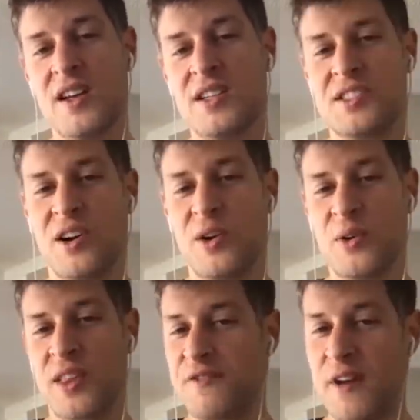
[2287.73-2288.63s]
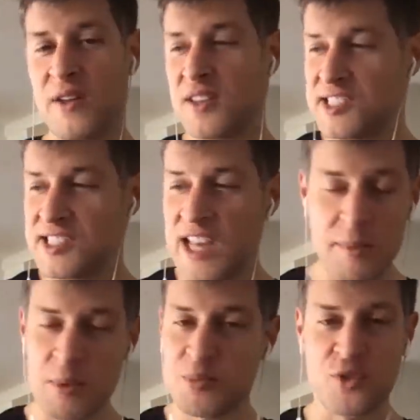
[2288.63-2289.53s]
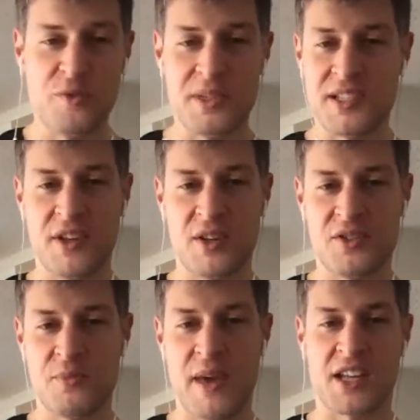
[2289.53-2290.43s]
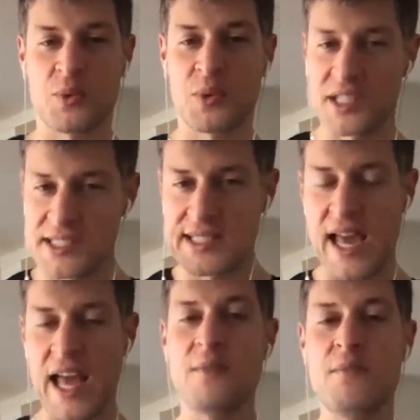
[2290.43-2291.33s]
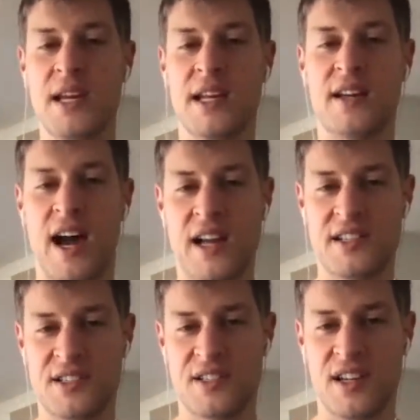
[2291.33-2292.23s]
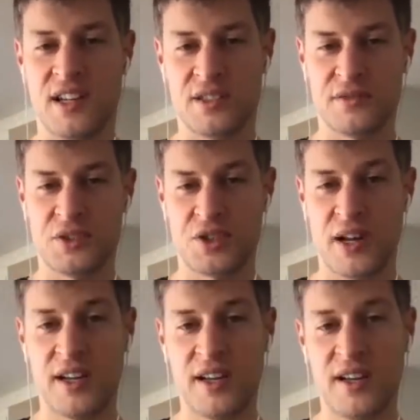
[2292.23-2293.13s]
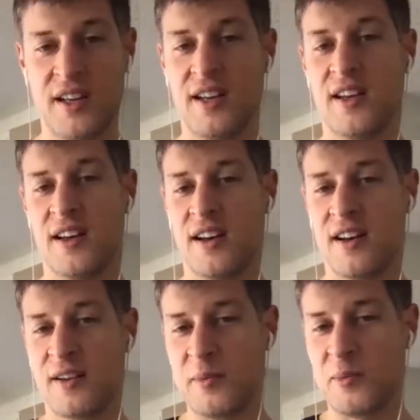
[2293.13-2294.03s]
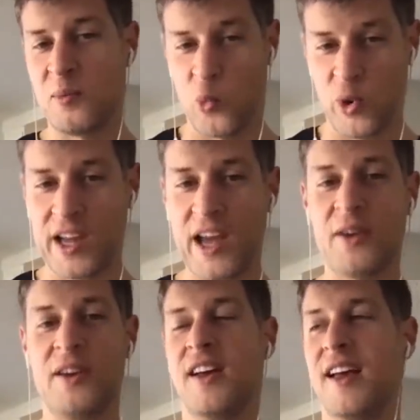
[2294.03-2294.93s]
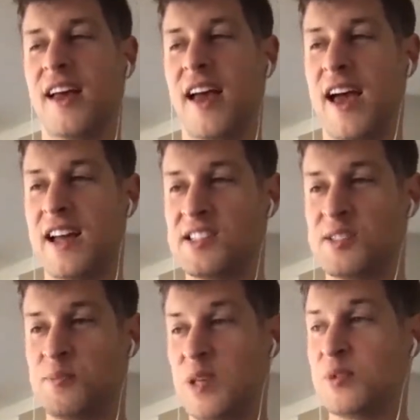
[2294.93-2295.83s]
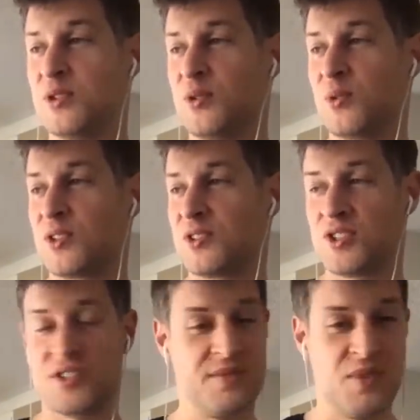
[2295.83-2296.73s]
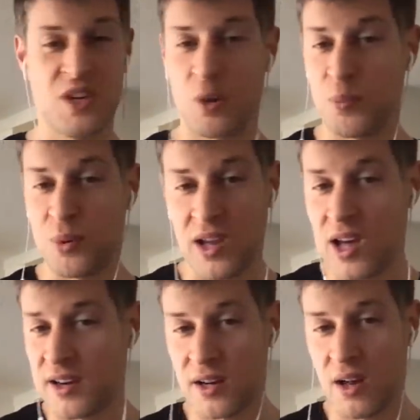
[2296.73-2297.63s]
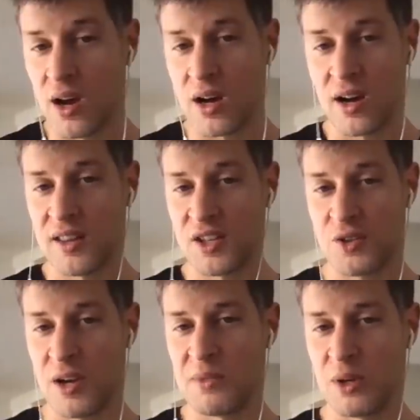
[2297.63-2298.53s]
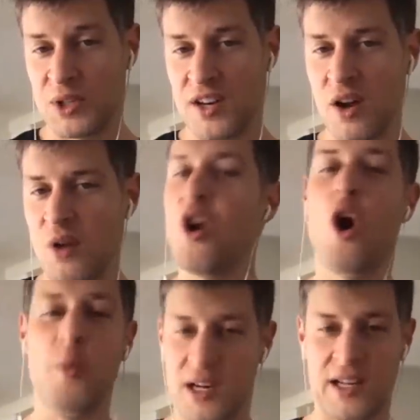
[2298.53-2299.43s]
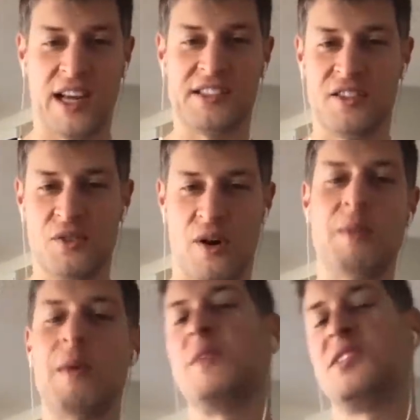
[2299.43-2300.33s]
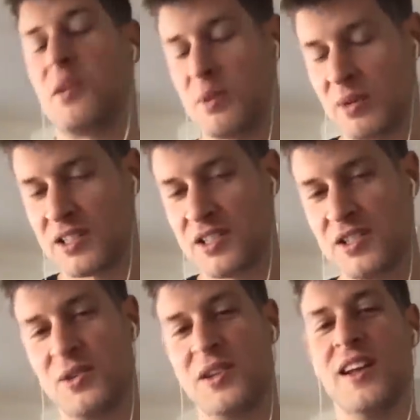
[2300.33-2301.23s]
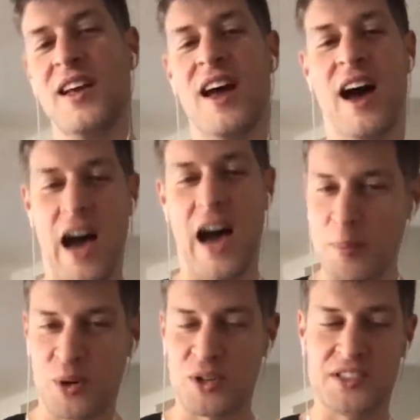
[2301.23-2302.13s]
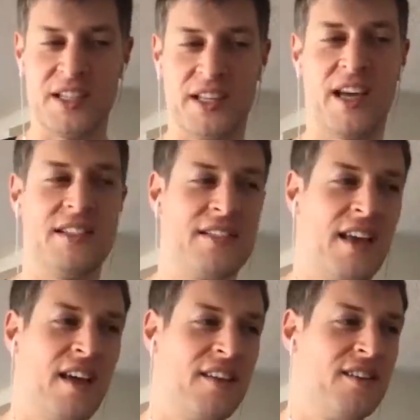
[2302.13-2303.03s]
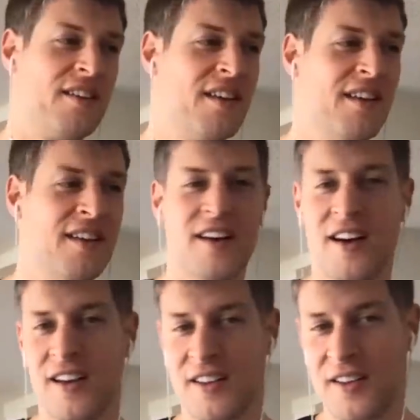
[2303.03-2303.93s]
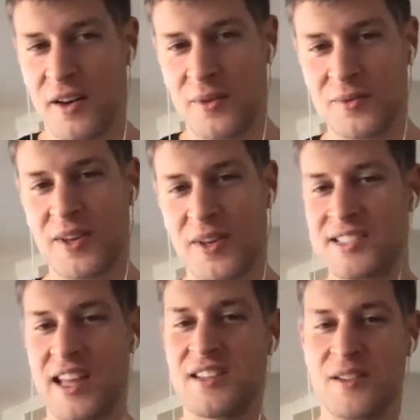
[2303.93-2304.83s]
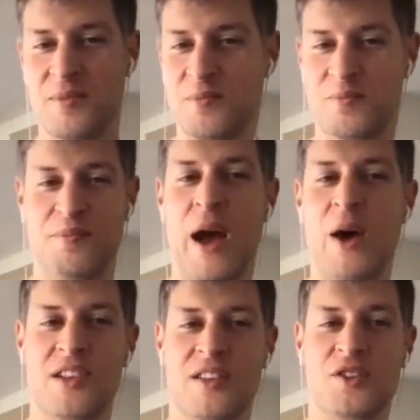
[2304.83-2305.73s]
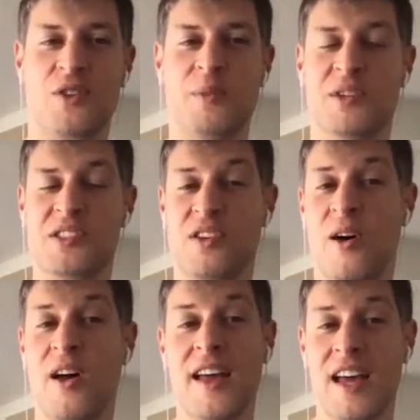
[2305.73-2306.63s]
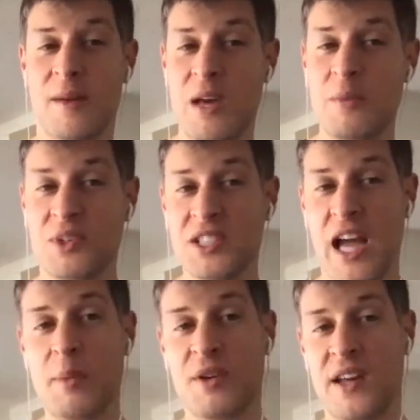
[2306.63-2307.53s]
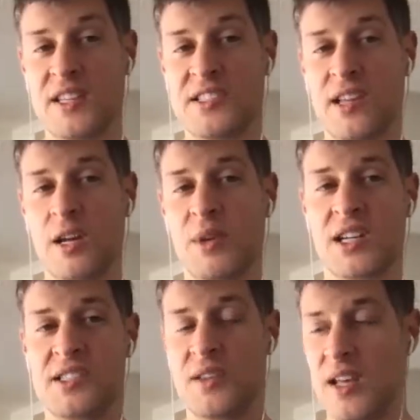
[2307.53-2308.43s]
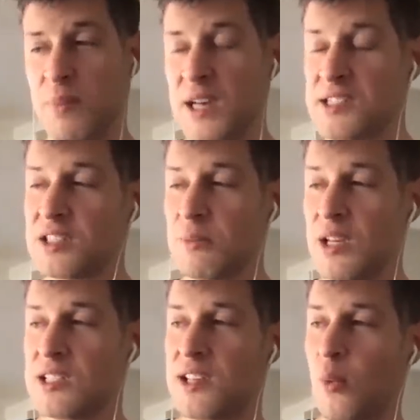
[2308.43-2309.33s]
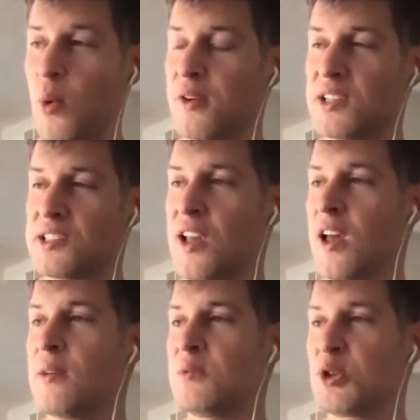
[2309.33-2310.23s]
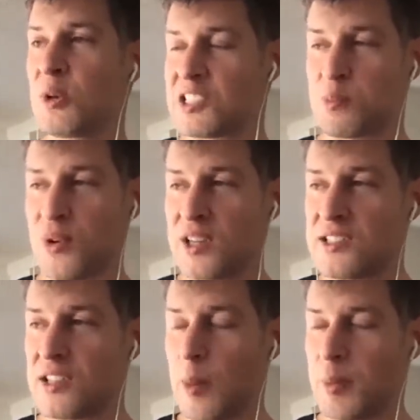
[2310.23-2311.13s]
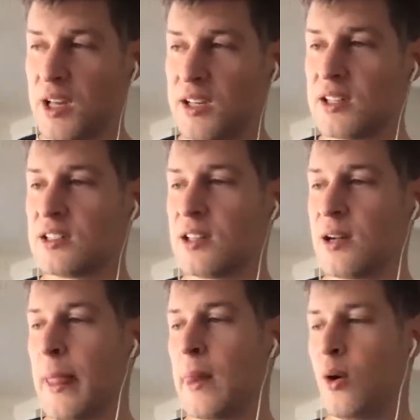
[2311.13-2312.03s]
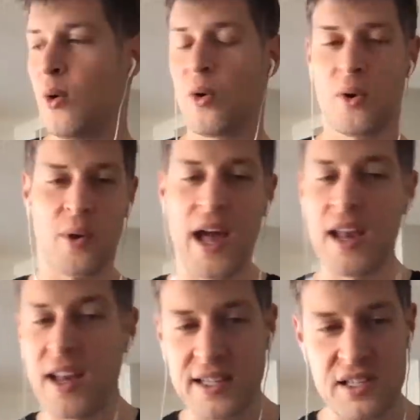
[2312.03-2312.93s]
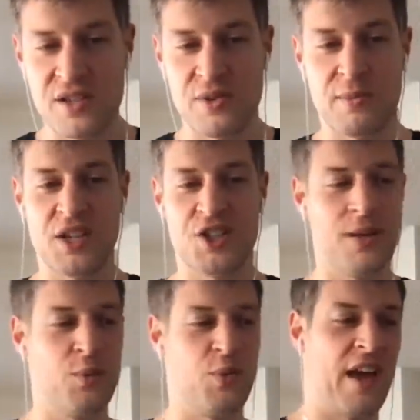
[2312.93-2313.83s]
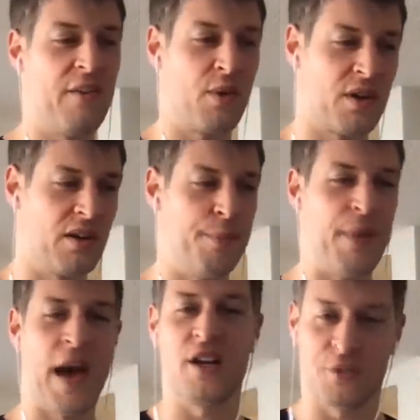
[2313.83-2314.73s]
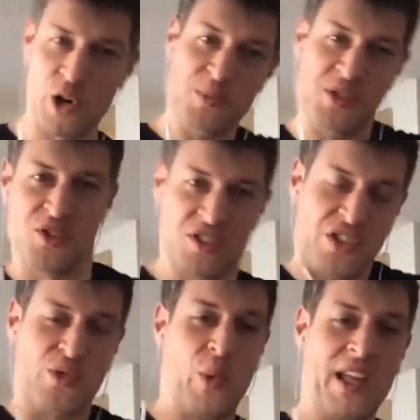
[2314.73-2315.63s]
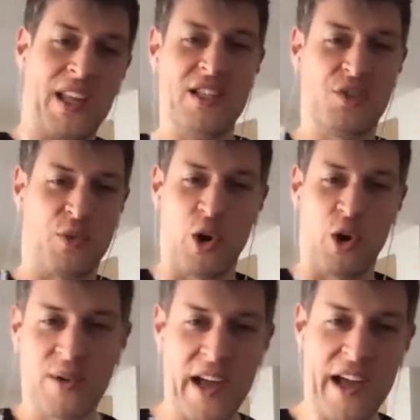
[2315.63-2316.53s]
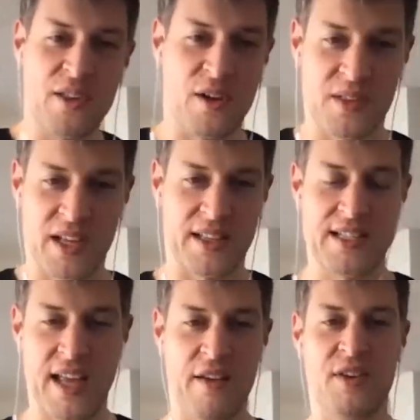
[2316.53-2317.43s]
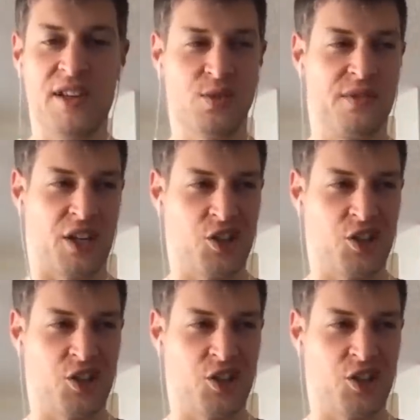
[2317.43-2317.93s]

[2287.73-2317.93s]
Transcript: So they found the same improvement in VO2 max with this 10 minute high intensity interval training um, workout as people who were just you know plodding along on the treadmill which i know nobody likes to do i mean maybe some people like to do it i personally can't stand uh, you know extended bouts on the treadmill so it made me really happy to find this study because it basically means that whether it's doing sprints up a hill or what i like to do in my gym we have what are called battle ropes you just swing these ropes around they're like these heavy sort of like yeah.